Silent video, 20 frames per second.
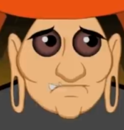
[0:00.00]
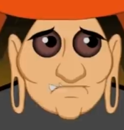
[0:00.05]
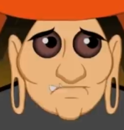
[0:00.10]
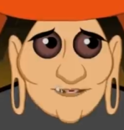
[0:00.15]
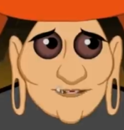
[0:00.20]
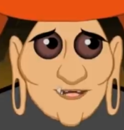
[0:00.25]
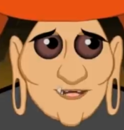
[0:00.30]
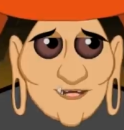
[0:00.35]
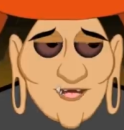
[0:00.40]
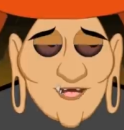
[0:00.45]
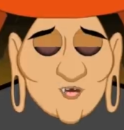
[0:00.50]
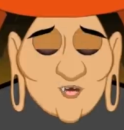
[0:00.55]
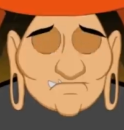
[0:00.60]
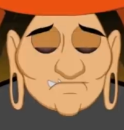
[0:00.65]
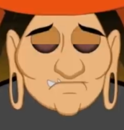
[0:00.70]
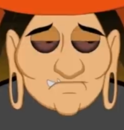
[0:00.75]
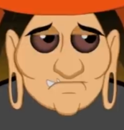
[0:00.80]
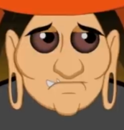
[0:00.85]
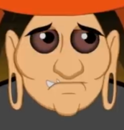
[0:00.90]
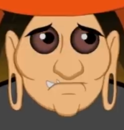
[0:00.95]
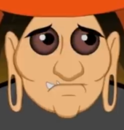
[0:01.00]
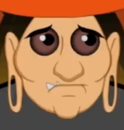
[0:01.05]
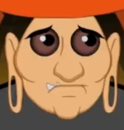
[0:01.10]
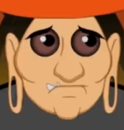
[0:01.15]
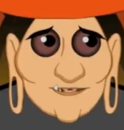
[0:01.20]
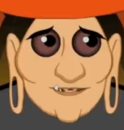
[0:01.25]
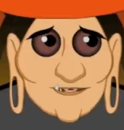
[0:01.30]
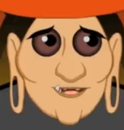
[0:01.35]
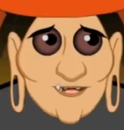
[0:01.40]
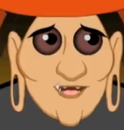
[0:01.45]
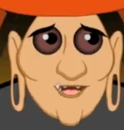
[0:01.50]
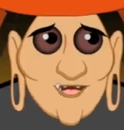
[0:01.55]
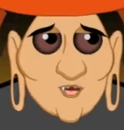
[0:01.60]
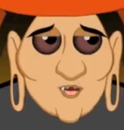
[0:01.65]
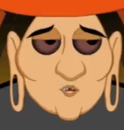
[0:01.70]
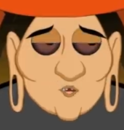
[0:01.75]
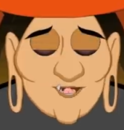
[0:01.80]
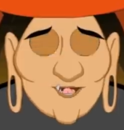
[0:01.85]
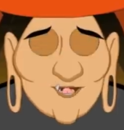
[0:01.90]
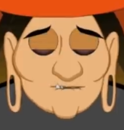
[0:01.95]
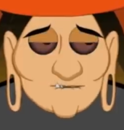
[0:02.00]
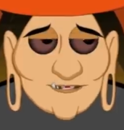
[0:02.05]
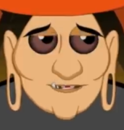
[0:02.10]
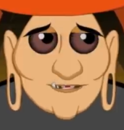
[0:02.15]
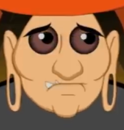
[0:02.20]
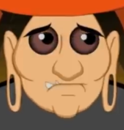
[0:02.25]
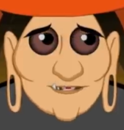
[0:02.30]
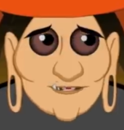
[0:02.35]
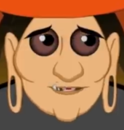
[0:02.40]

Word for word: the same end. I am banishing